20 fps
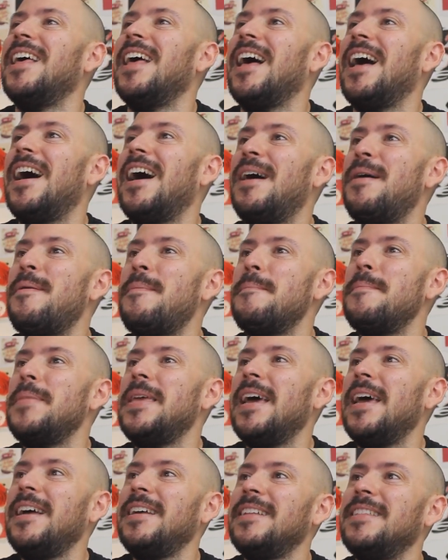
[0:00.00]
Um,
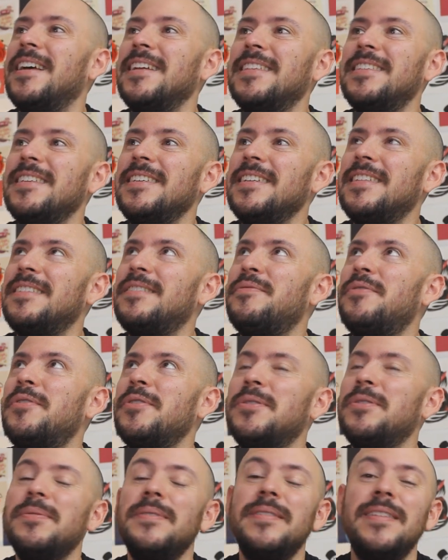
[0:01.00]
yeah, that's it for
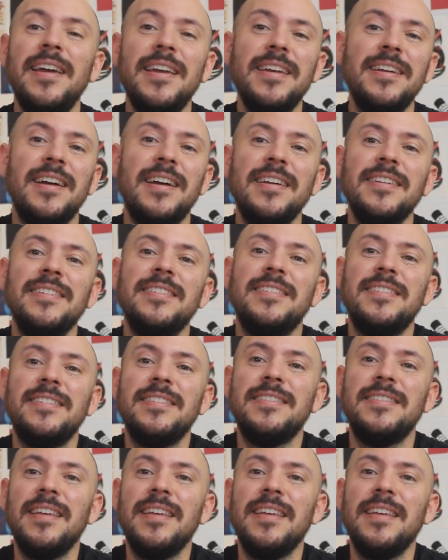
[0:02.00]
today, guys.